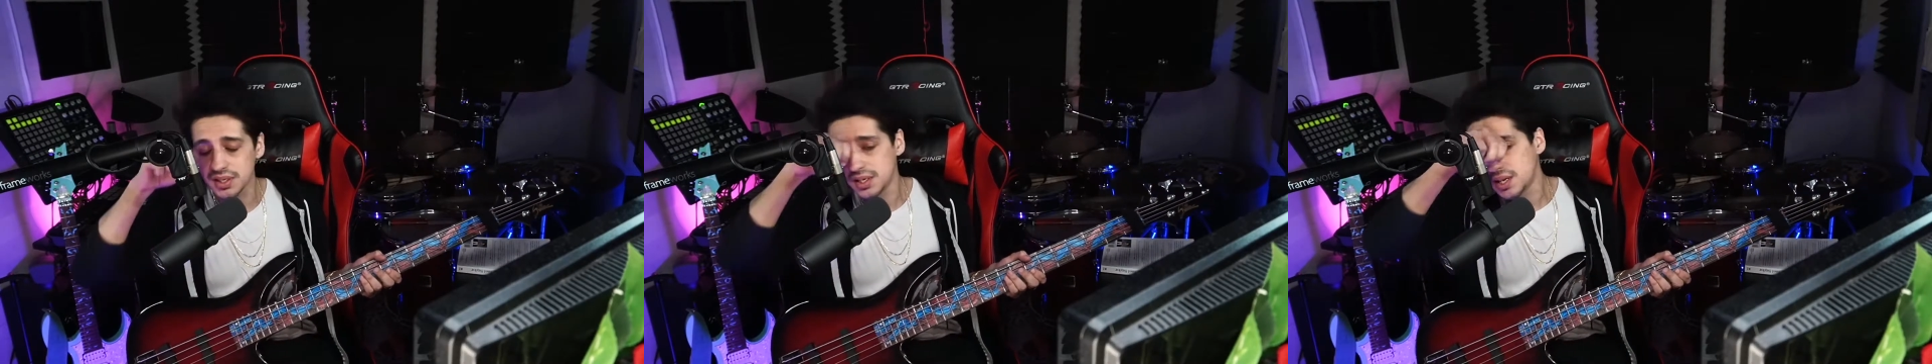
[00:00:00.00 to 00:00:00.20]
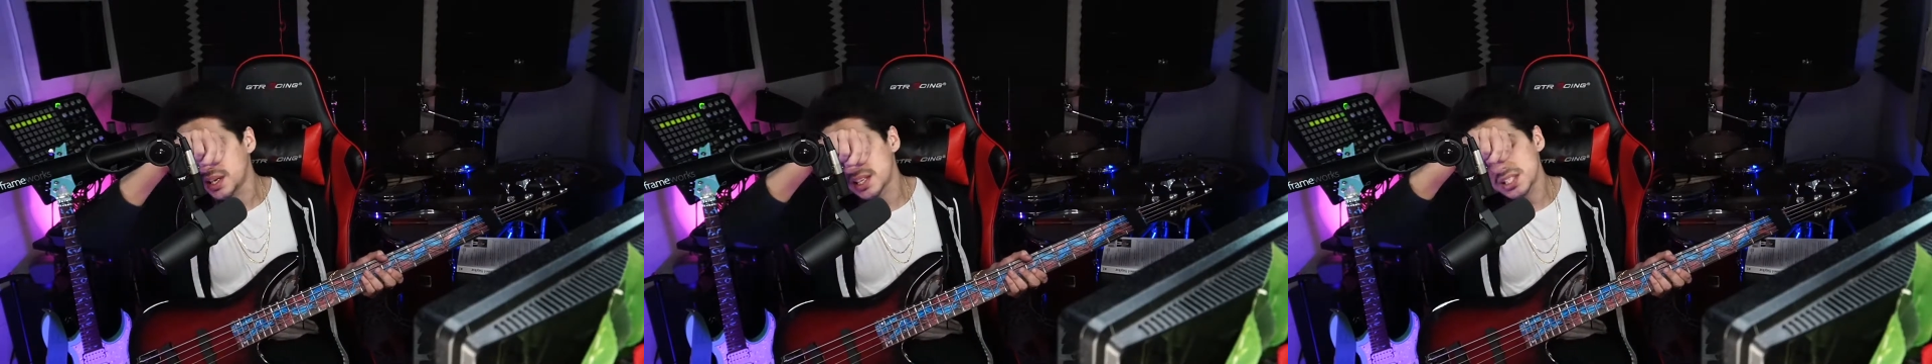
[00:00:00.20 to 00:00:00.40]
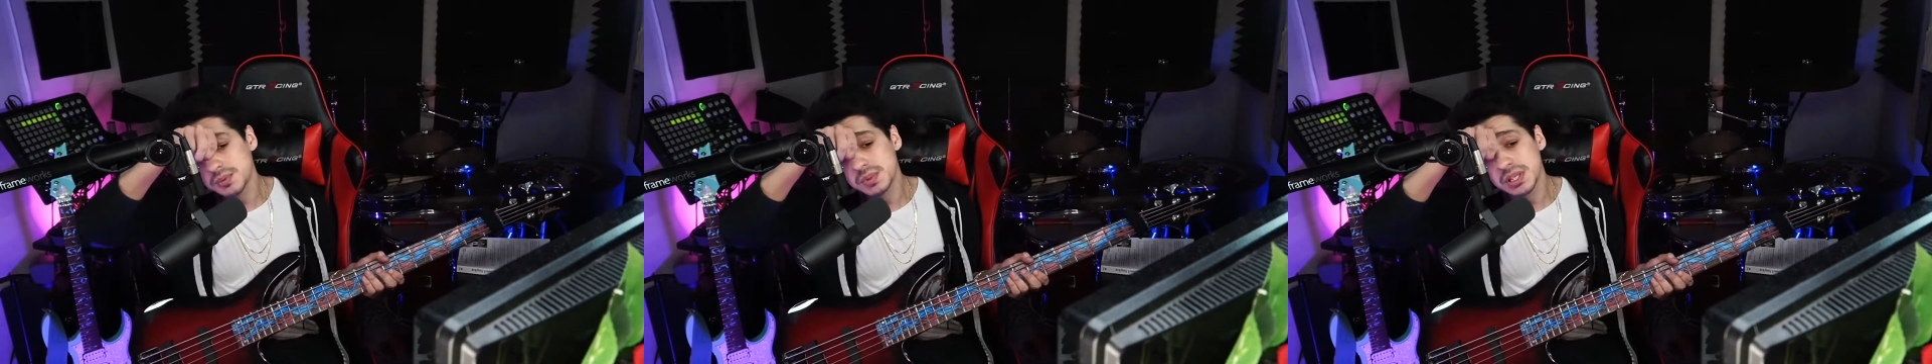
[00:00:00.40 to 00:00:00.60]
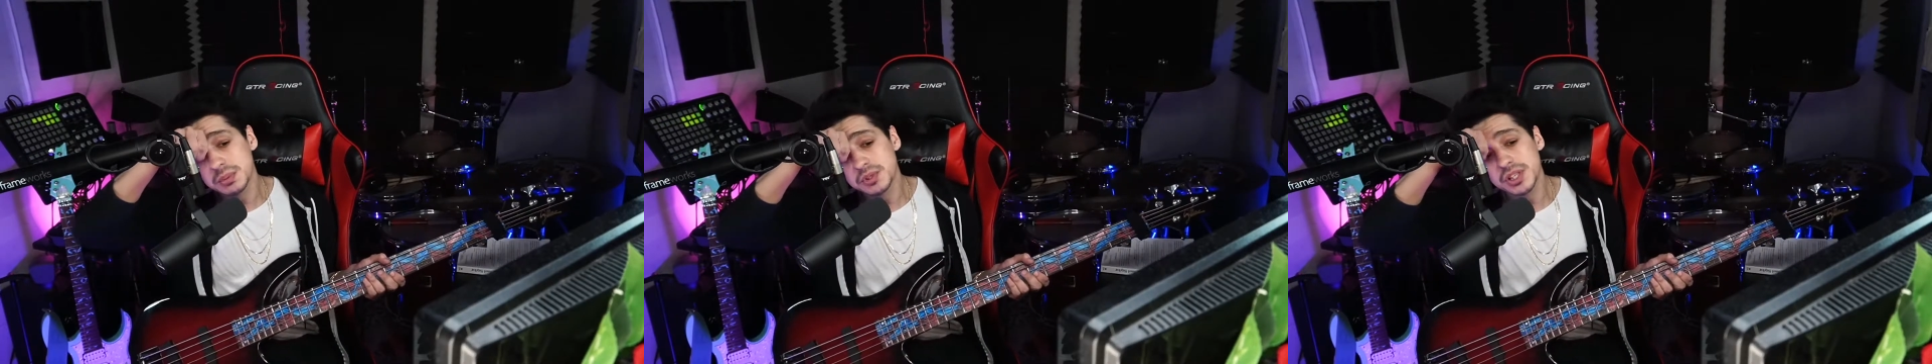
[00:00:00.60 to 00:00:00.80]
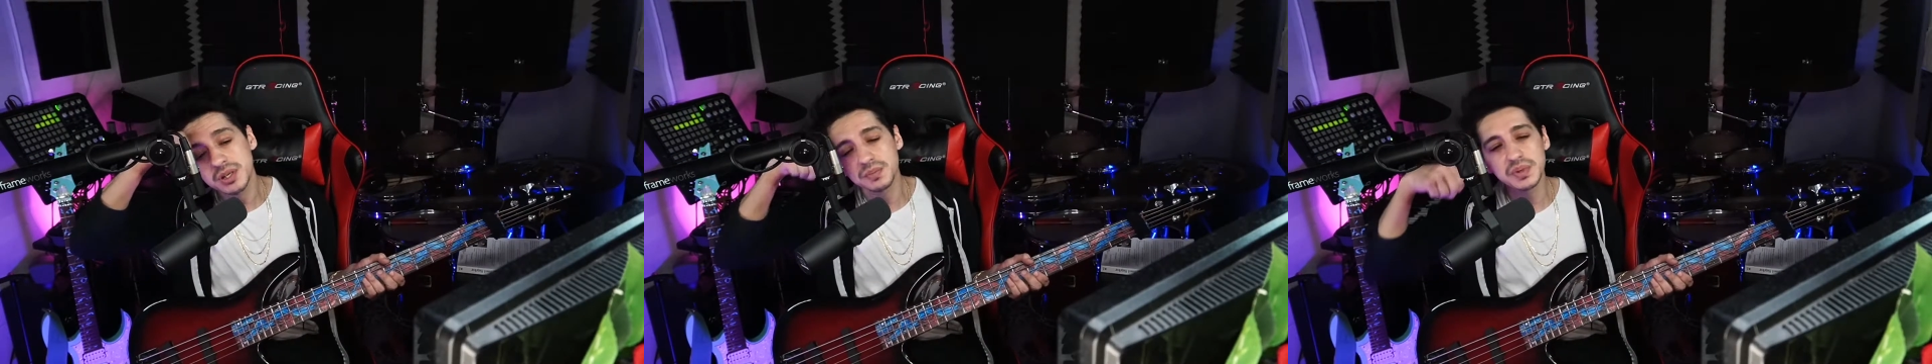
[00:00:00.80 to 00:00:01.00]
And that's something I'm
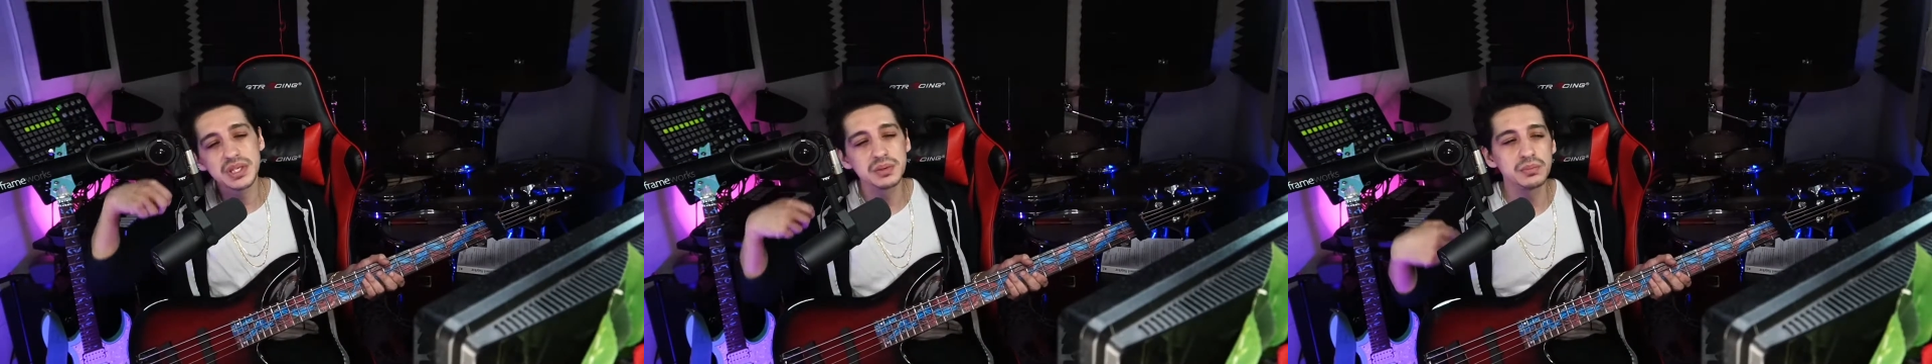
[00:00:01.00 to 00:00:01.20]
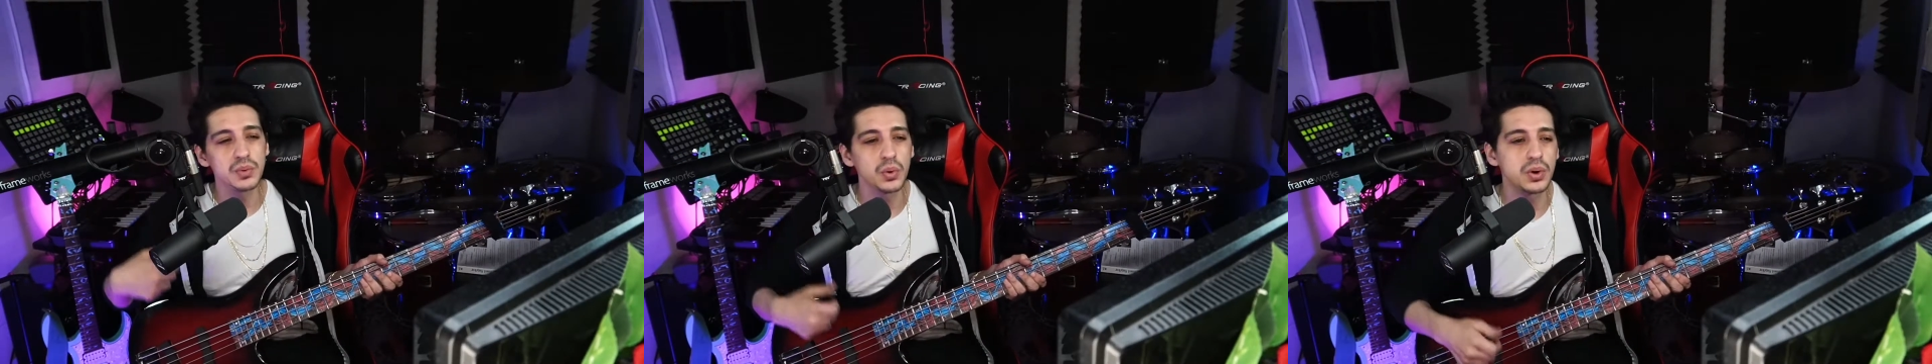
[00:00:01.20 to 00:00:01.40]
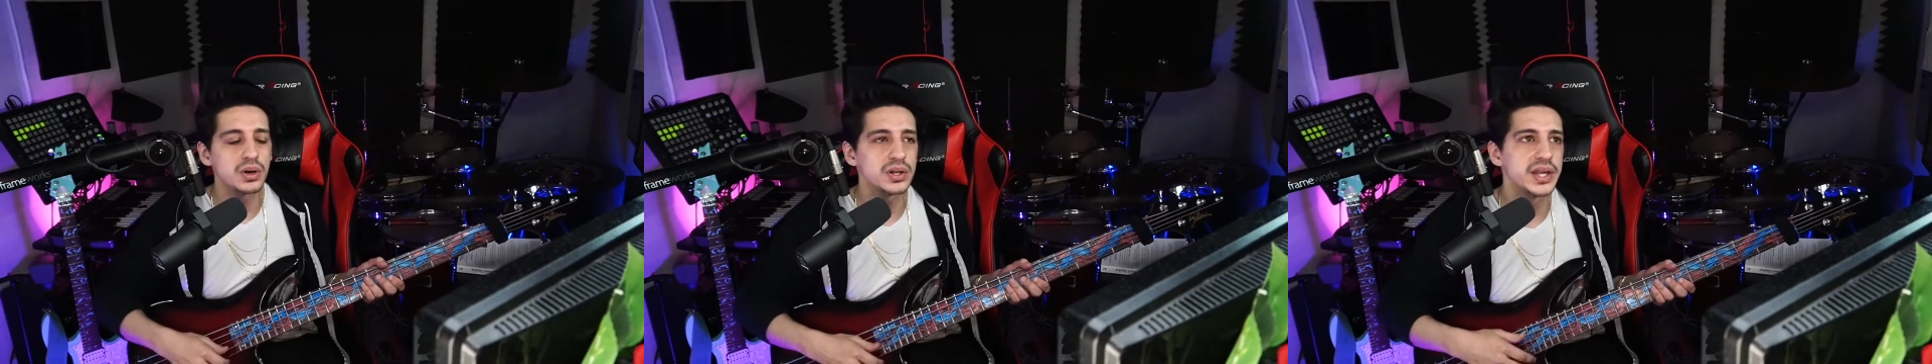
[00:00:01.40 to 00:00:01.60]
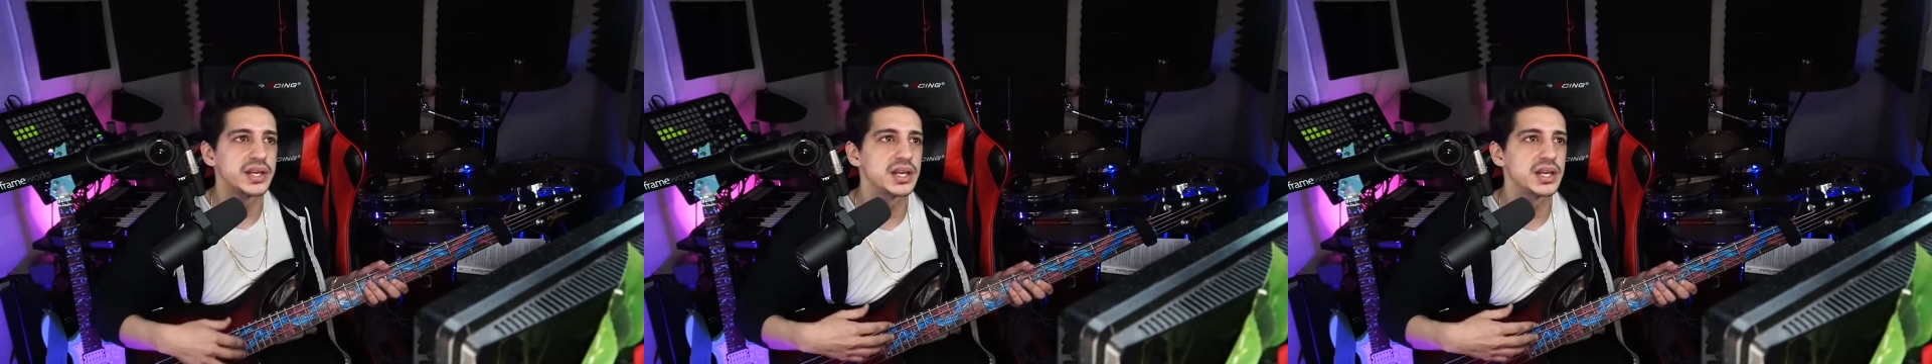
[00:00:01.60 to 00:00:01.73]
trying to be more like